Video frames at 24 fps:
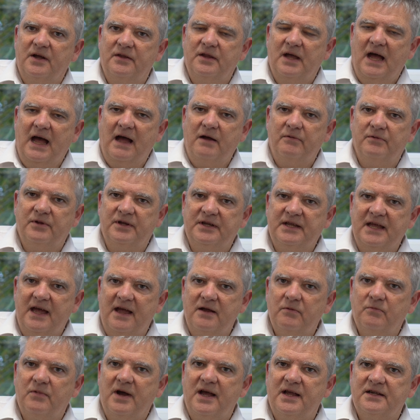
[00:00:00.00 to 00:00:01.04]
how the
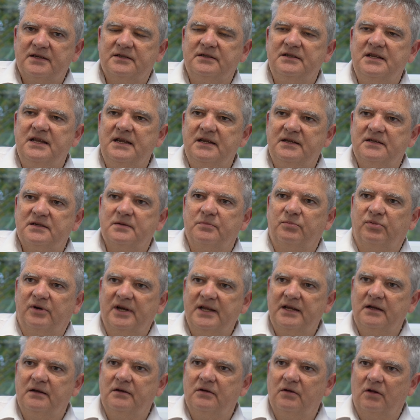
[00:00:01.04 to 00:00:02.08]
gateways need to
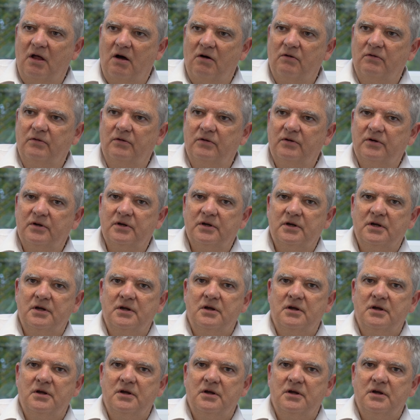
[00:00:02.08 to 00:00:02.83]
bring along,